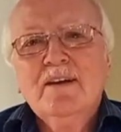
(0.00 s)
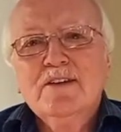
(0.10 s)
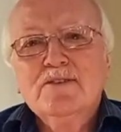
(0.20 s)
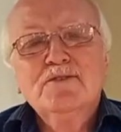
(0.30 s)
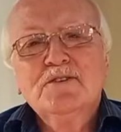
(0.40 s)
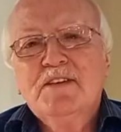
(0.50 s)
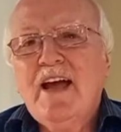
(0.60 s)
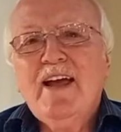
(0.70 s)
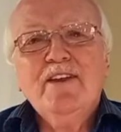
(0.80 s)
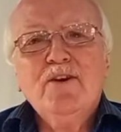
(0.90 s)
So
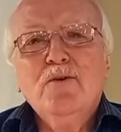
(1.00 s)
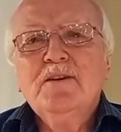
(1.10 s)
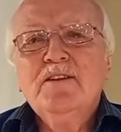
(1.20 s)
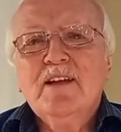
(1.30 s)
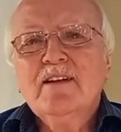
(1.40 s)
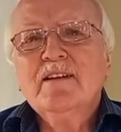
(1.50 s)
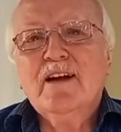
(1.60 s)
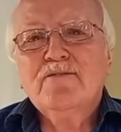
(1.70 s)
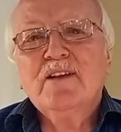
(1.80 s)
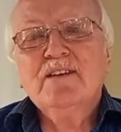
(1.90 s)
today, the only thing
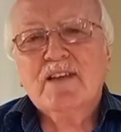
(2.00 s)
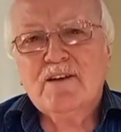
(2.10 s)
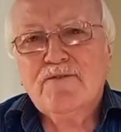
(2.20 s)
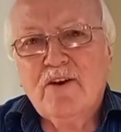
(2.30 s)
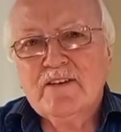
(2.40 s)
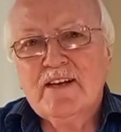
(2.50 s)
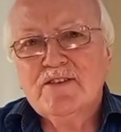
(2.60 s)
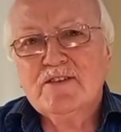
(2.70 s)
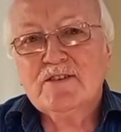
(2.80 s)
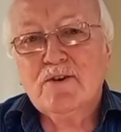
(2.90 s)
left is that
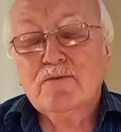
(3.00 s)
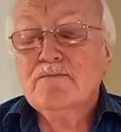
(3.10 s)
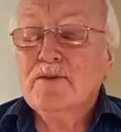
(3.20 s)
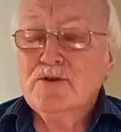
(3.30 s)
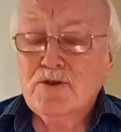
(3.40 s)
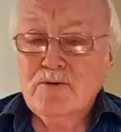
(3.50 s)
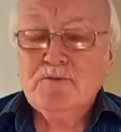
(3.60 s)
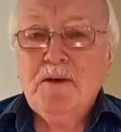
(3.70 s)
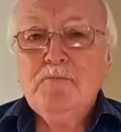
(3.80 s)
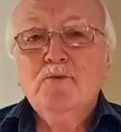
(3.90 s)
foundation stone. The
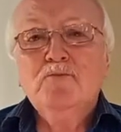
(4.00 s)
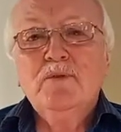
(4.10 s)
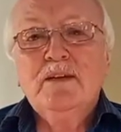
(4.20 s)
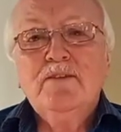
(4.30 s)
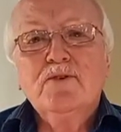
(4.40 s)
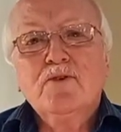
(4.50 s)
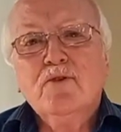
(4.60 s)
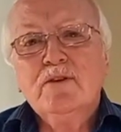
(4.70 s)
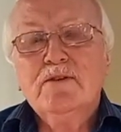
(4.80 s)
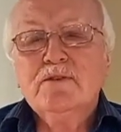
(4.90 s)
Jewish people believe,
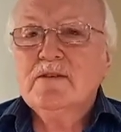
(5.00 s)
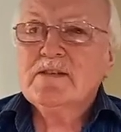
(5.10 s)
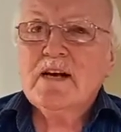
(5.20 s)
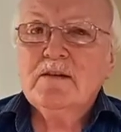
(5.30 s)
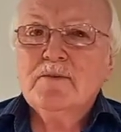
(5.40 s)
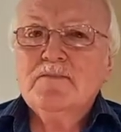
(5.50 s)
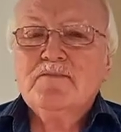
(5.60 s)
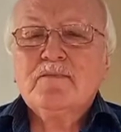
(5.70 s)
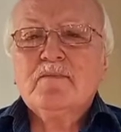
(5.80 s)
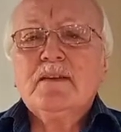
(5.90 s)
according to the Talmud,
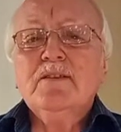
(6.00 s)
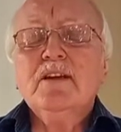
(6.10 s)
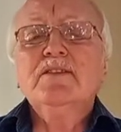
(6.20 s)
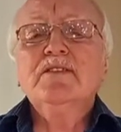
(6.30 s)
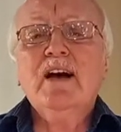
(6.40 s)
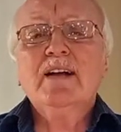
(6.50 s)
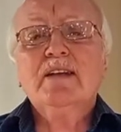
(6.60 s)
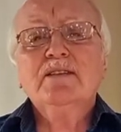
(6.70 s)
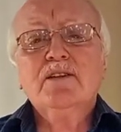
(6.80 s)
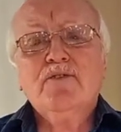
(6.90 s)
that that
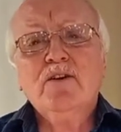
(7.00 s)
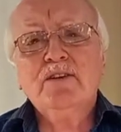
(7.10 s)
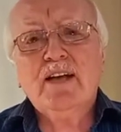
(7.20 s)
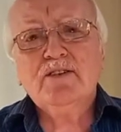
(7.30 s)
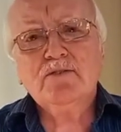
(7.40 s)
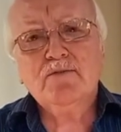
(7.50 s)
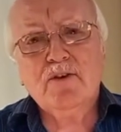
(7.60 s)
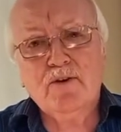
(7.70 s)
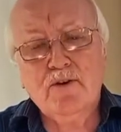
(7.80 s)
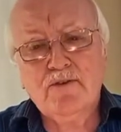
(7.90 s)
is the foundation of
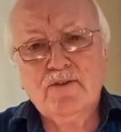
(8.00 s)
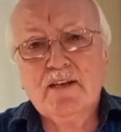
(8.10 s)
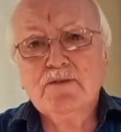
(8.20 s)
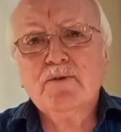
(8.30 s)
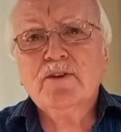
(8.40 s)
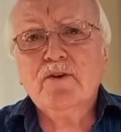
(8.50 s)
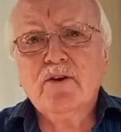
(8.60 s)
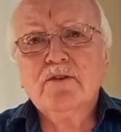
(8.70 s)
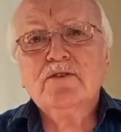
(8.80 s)
the earth. That's where the earth